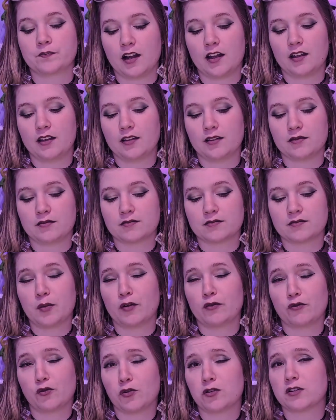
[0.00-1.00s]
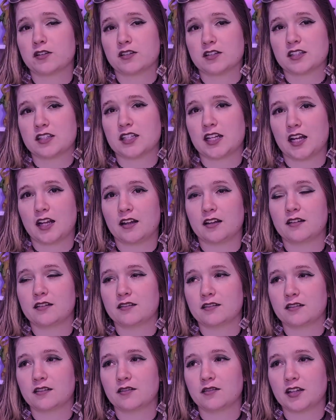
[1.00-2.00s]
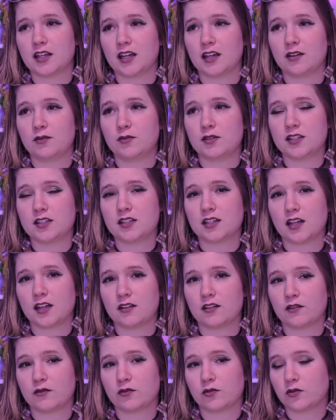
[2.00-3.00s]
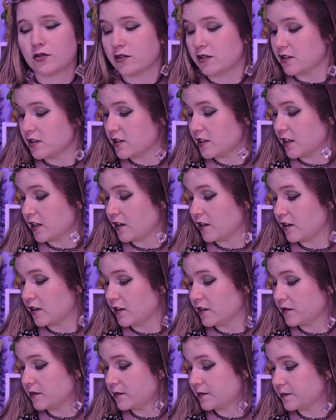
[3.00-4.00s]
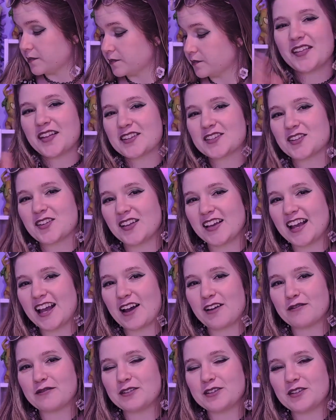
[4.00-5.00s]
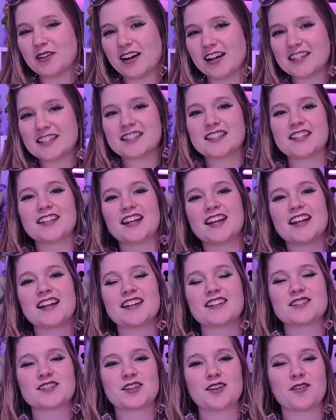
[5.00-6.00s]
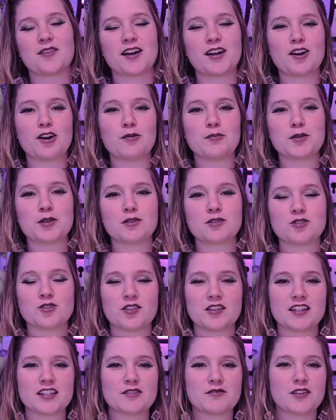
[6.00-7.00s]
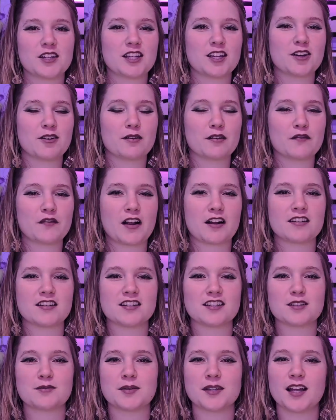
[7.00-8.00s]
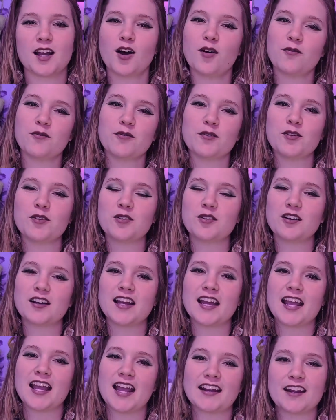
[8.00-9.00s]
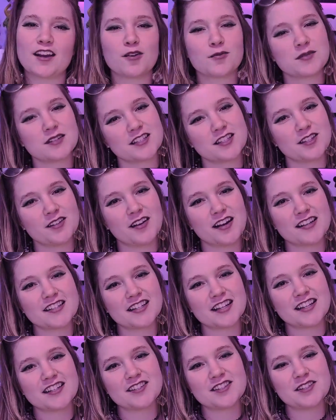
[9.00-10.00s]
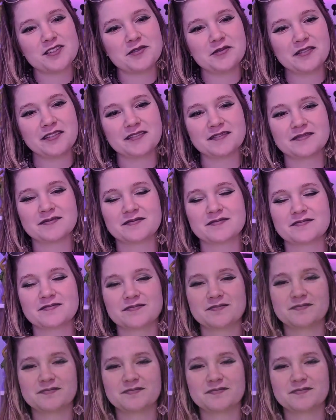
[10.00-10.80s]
I'm a forest stan. Okay, we stan the forest here. But yeah, that's all I have for you guys today. So I hope you enjoyed this video and found it to be helpful, and I hope to see you guys again soon.